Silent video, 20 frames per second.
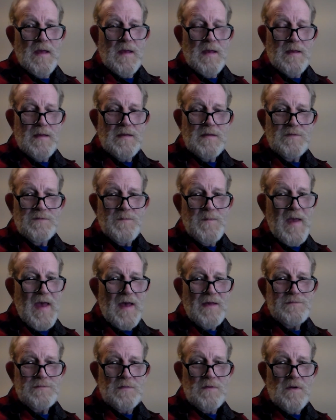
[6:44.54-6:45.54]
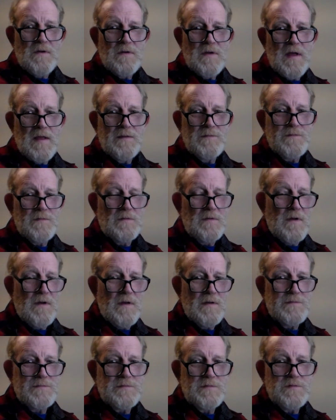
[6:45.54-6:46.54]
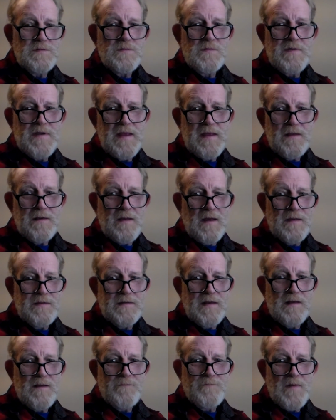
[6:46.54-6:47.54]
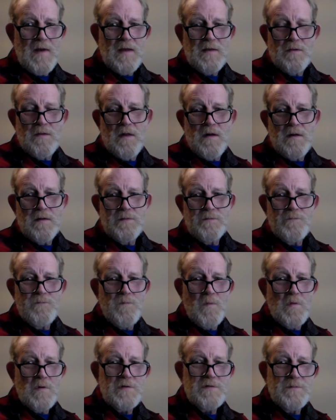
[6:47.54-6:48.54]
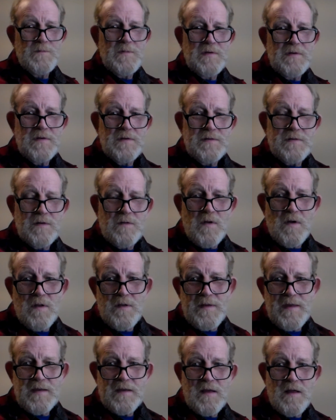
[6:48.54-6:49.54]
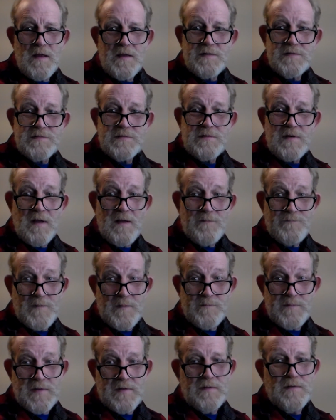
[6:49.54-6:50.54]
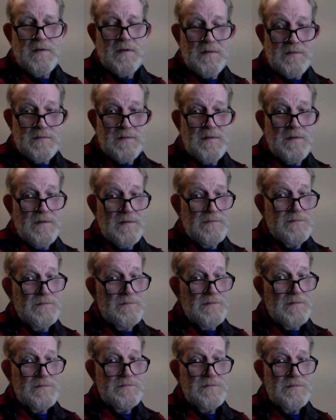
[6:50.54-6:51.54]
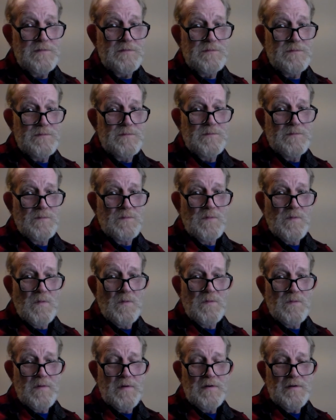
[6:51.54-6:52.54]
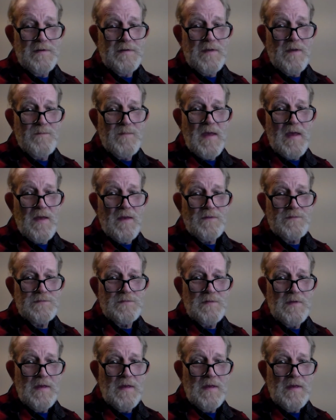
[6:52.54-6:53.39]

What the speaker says: he's passing all kinds of laws that you can't identify law enforcement and all that kind of stuff. I mean, this is really a mess.